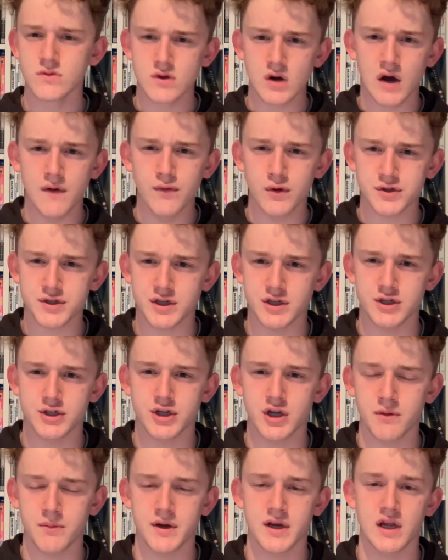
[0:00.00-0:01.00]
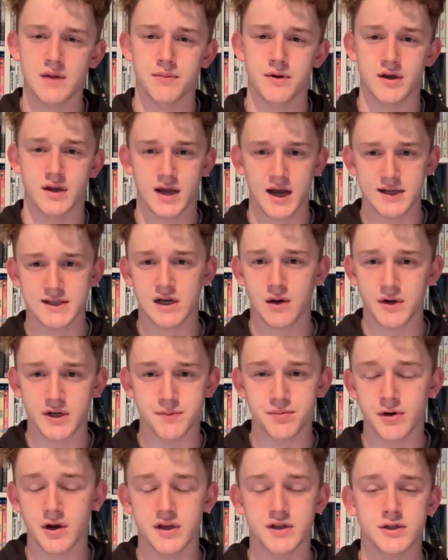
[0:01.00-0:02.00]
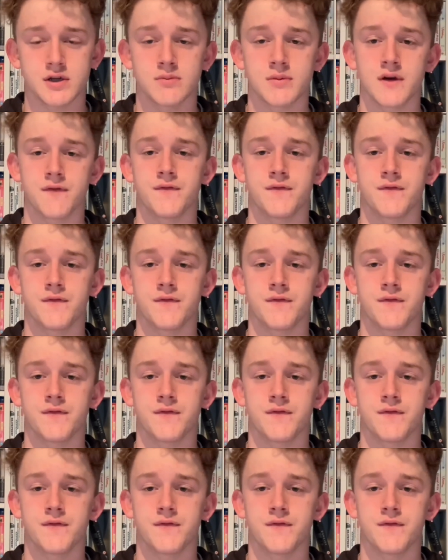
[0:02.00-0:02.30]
I've not seen too many, but Get Out is probably still my